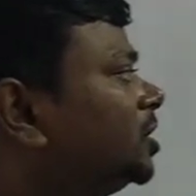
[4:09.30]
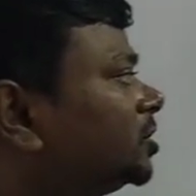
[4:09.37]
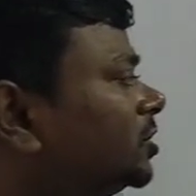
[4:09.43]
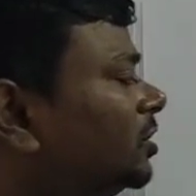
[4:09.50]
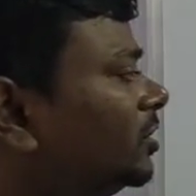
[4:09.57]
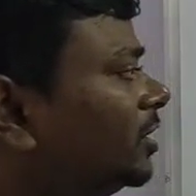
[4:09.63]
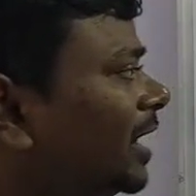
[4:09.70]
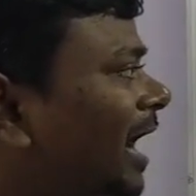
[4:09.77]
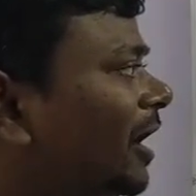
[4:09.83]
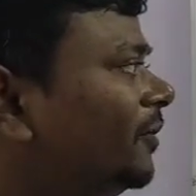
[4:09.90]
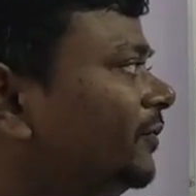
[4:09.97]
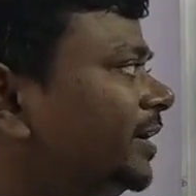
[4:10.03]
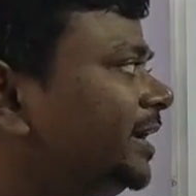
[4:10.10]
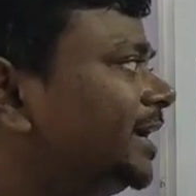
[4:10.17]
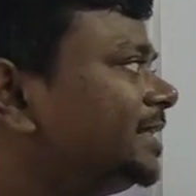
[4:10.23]
so now
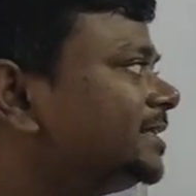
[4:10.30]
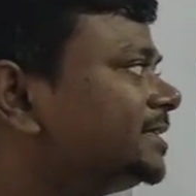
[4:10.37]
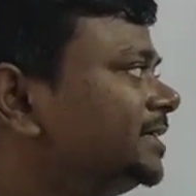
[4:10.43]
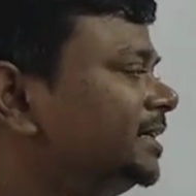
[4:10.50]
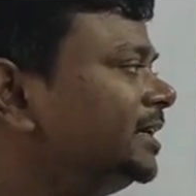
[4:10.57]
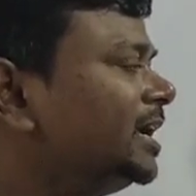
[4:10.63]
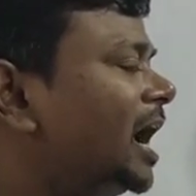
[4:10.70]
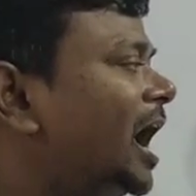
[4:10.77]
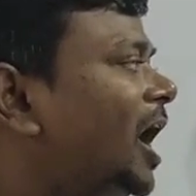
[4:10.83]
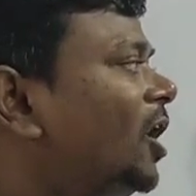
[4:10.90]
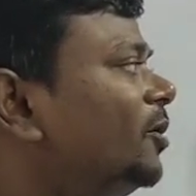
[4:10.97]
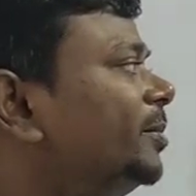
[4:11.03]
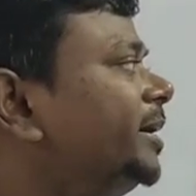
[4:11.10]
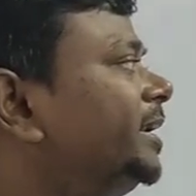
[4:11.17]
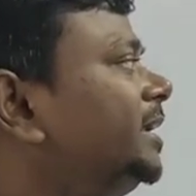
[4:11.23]
we can see
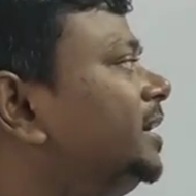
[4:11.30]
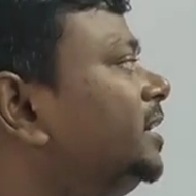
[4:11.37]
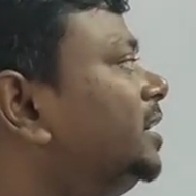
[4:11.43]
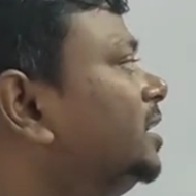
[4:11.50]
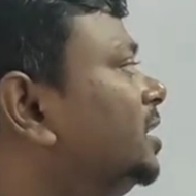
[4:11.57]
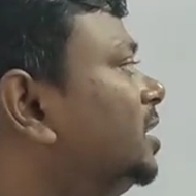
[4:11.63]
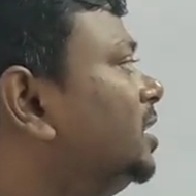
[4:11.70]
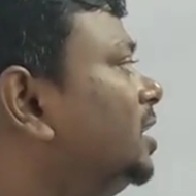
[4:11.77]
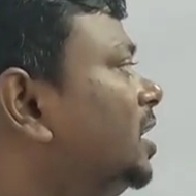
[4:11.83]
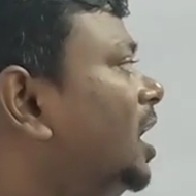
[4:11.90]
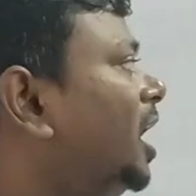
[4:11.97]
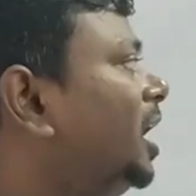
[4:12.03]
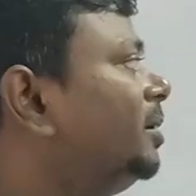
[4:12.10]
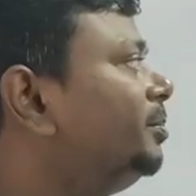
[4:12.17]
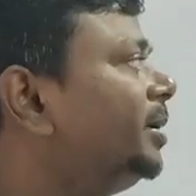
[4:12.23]
how many
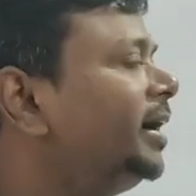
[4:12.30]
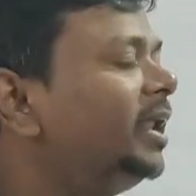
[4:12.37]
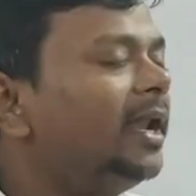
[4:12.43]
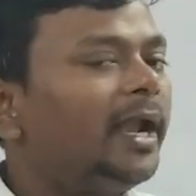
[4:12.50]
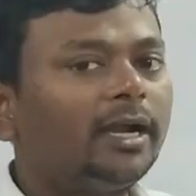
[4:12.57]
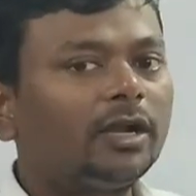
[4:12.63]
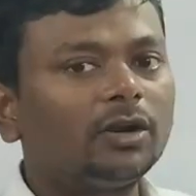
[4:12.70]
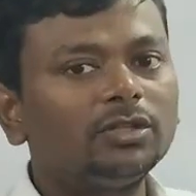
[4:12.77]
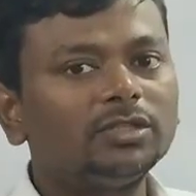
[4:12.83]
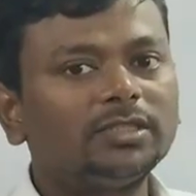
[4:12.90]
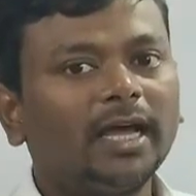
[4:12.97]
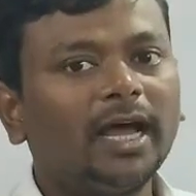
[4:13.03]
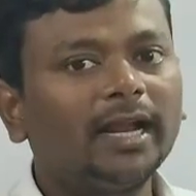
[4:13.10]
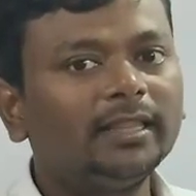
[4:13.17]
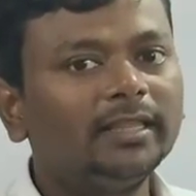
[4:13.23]
unpaired electrons
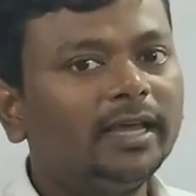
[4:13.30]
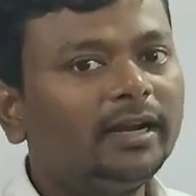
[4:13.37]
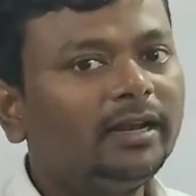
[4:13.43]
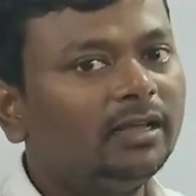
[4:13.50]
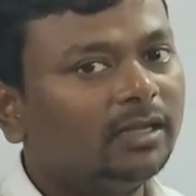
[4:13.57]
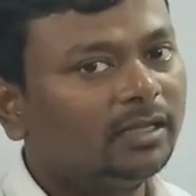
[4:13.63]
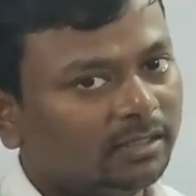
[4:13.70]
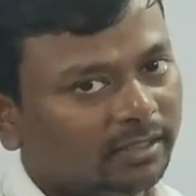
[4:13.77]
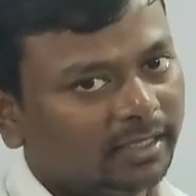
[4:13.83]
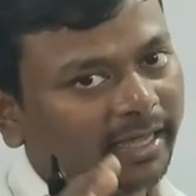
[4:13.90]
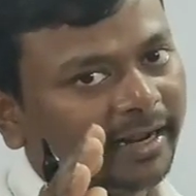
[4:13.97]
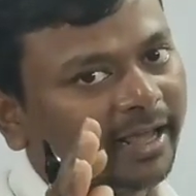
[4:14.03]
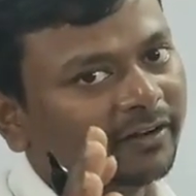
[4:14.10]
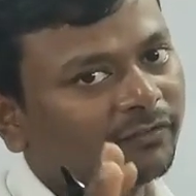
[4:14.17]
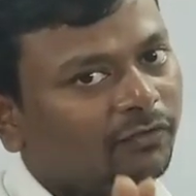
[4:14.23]
are there.
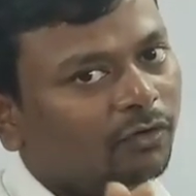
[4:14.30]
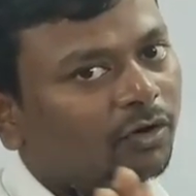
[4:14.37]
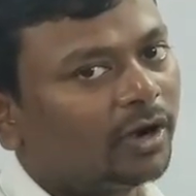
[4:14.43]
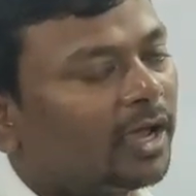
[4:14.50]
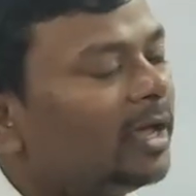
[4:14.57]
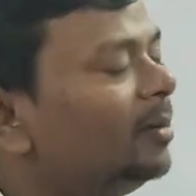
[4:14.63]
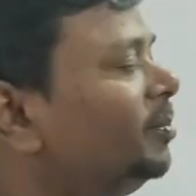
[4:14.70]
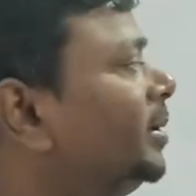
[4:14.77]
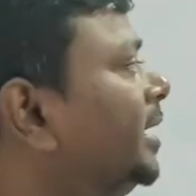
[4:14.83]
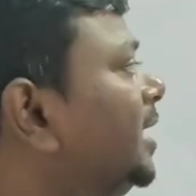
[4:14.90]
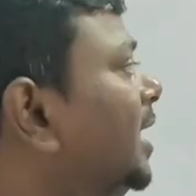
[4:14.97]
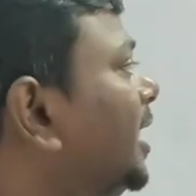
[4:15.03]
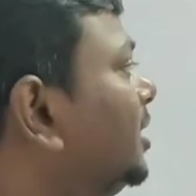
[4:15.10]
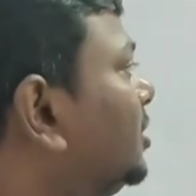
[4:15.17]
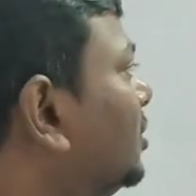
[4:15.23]
There are 4 unpaired
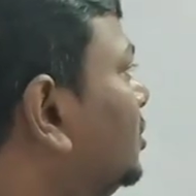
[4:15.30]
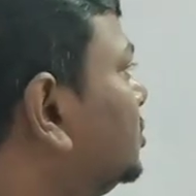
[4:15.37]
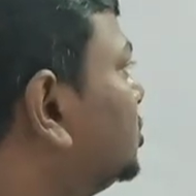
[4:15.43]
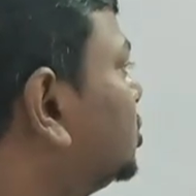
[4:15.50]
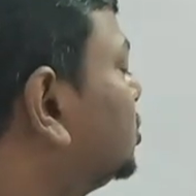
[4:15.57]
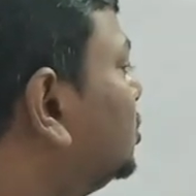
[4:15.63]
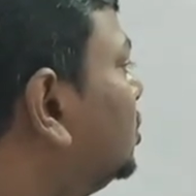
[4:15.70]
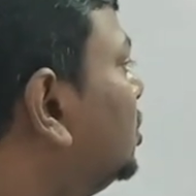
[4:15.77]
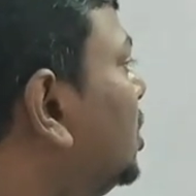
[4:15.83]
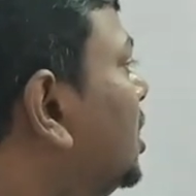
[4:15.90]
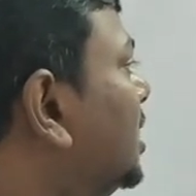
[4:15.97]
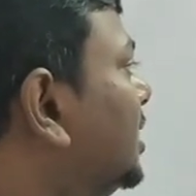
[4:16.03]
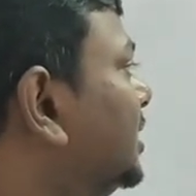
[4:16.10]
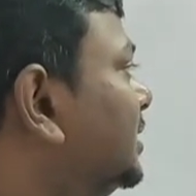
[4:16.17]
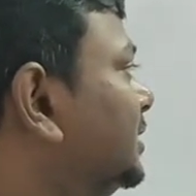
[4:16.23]
electrons. So
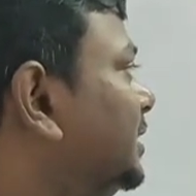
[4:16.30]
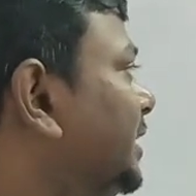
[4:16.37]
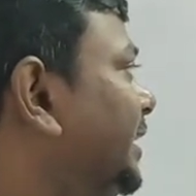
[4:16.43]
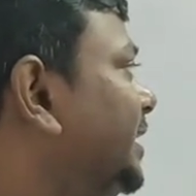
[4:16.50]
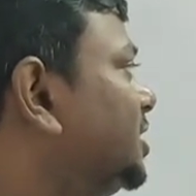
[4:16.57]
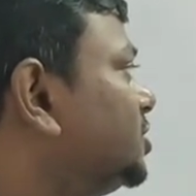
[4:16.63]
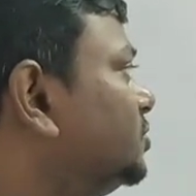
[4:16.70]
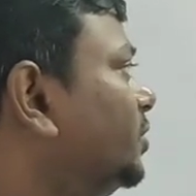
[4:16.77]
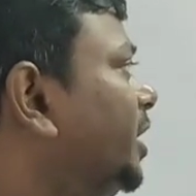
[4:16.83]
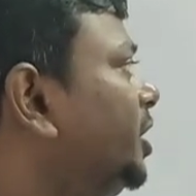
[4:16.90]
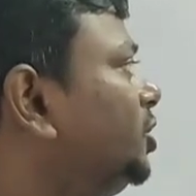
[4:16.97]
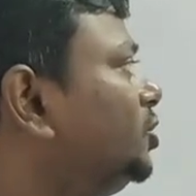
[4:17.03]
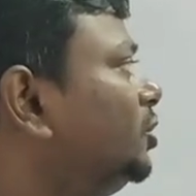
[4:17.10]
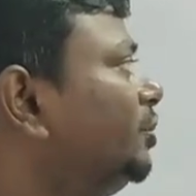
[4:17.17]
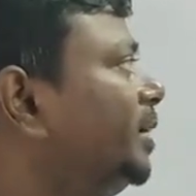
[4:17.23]
it is
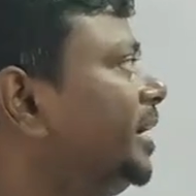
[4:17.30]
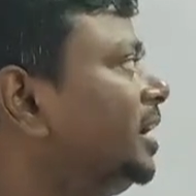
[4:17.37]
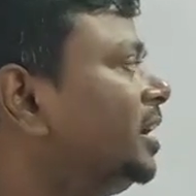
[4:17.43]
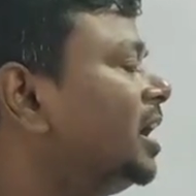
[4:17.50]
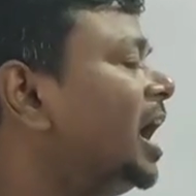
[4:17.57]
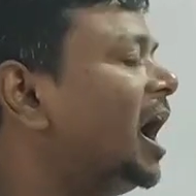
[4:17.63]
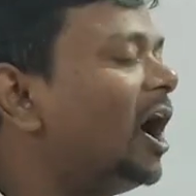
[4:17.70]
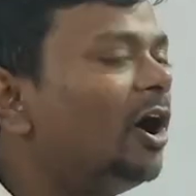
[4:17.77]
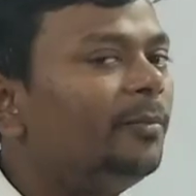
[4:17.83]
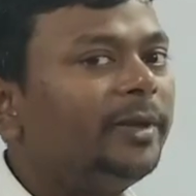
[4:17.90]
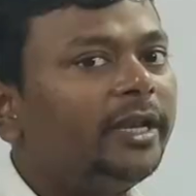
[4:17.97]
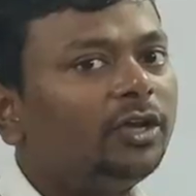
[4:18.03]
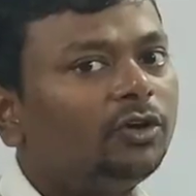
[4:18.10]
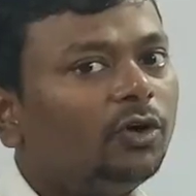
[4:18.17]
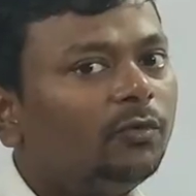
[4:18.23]
going to make how
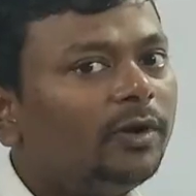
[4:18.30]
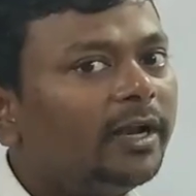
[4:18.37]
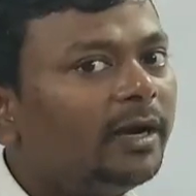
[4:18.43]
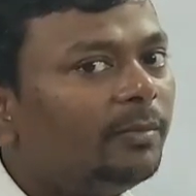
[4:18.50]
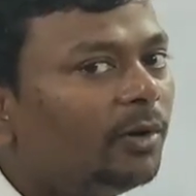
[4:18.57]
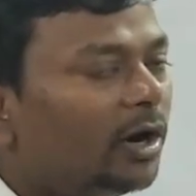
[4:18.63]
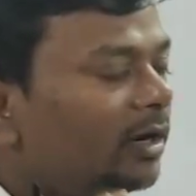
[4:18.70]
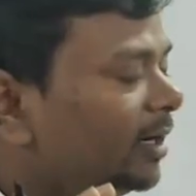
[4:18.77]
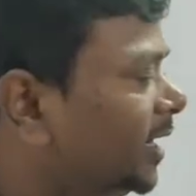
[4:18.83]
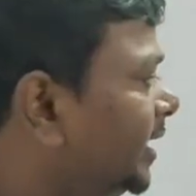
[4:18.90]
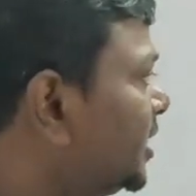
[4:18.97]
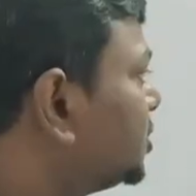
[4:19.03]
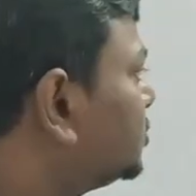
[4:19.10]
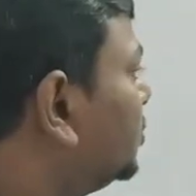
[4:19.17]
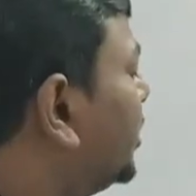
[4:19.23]
many covalent bond?
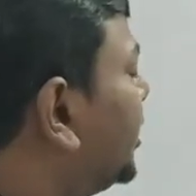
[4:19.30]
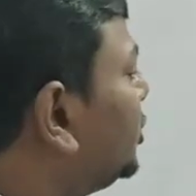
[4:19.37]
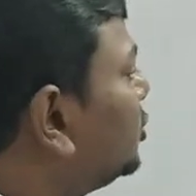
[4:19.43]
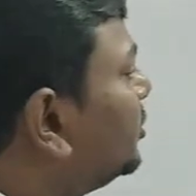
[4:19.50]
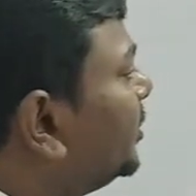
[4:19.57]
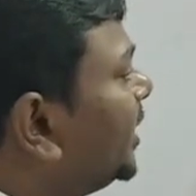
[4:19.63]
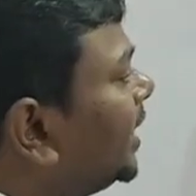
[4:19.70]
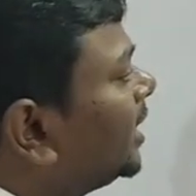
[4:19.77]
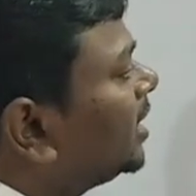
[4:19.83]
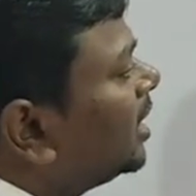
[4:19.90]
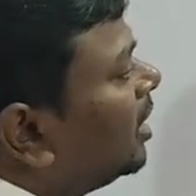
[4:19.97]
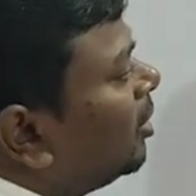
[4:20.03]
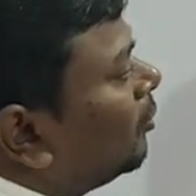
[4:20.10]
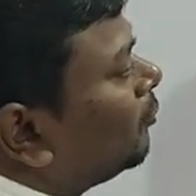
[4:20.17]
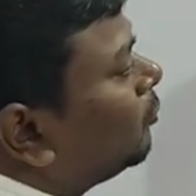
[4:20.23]
It is going to make
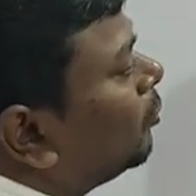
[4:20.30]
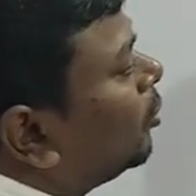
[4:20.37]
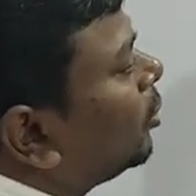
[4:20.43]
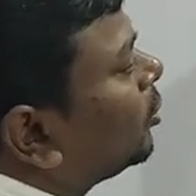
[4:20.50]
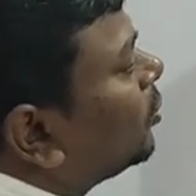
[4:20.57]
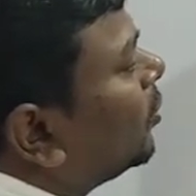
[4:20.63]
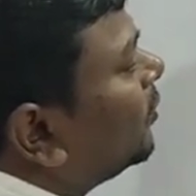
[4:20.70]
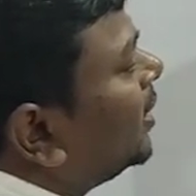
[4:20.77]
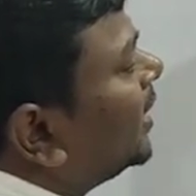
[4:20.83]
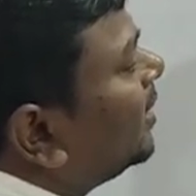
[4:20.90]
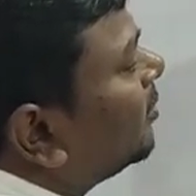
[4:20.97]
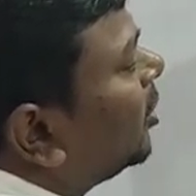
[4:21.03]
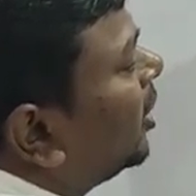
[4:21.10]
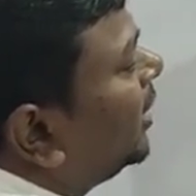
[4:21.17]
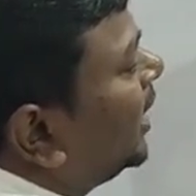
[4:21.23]
4
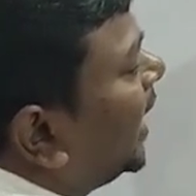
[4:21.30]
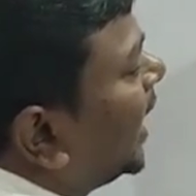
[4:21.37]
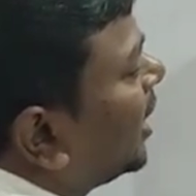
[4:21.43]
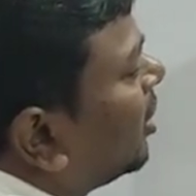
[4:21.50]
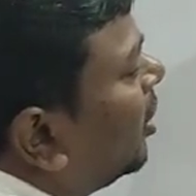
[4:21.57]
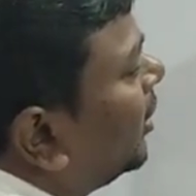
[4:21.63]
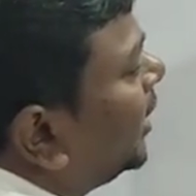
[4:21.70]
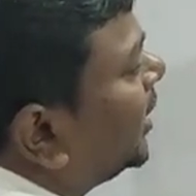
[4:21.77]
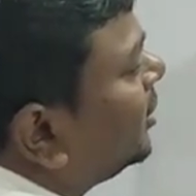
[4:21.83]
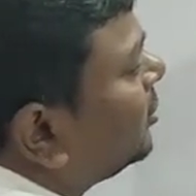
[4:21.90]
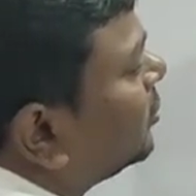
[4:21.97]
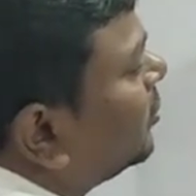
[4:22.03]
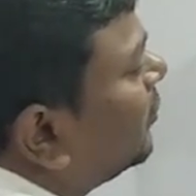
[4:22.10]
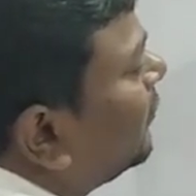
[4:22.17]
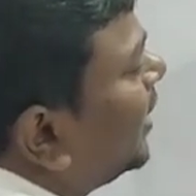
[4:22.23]
covalent bond according
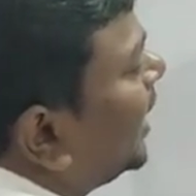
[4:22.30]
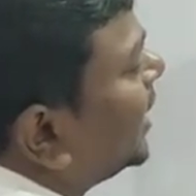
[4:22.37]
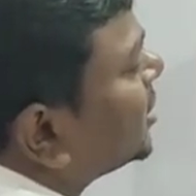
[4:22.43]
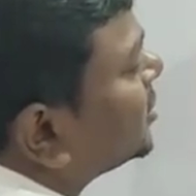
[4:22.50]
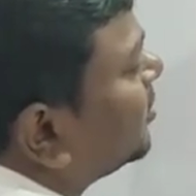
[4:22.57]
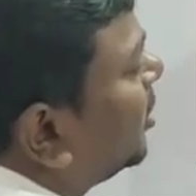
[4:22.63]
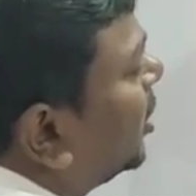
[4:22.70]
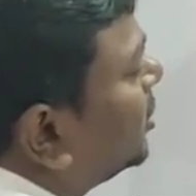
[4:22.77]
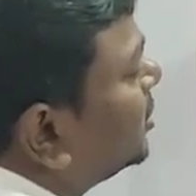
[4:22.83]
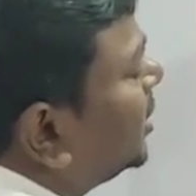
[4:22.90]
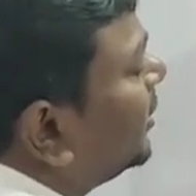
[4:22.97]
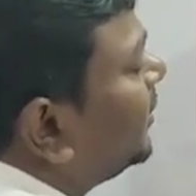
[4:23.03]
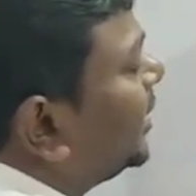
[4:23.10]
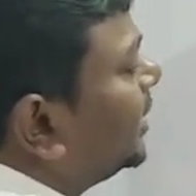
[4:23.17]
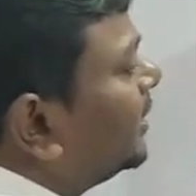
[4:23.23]
to valence bond
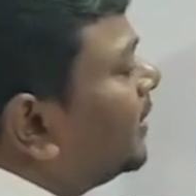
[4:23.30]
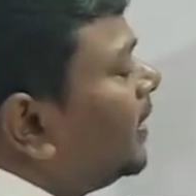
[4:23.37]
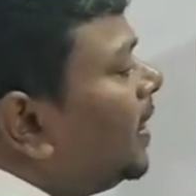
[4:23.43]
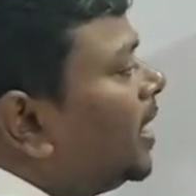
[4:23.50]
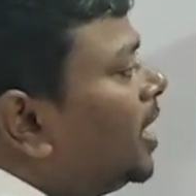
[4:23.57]
theory.